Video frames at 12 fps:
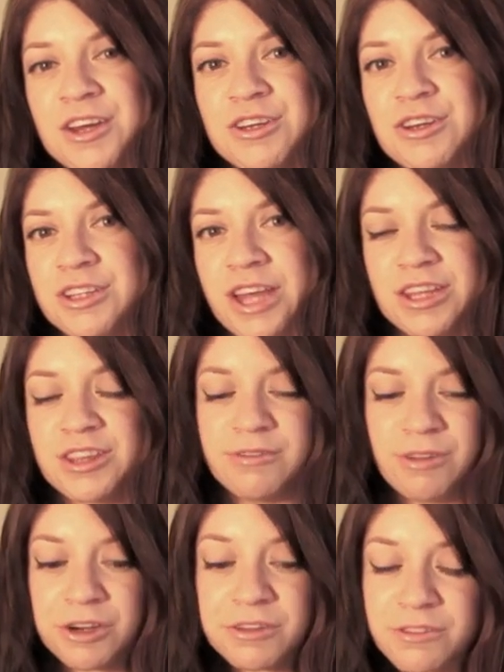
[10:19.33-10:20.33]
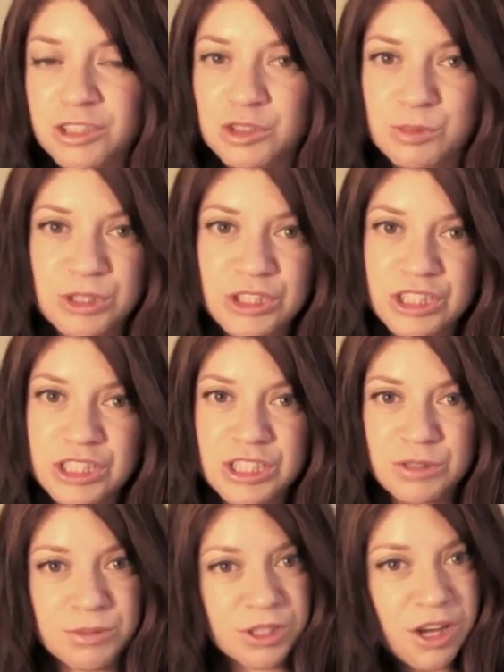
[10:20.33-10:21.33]
You're like the very first person
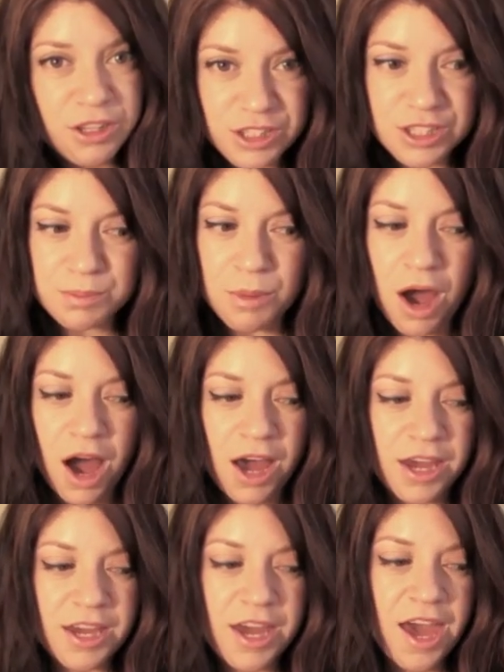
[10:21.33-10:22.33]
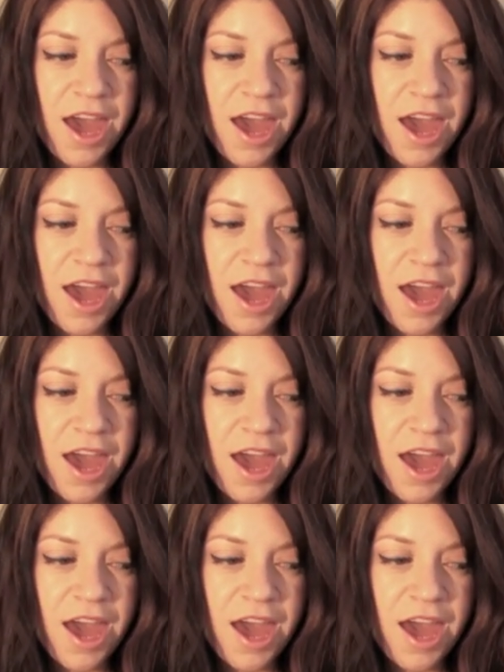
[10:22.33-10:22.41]
to be on the spot,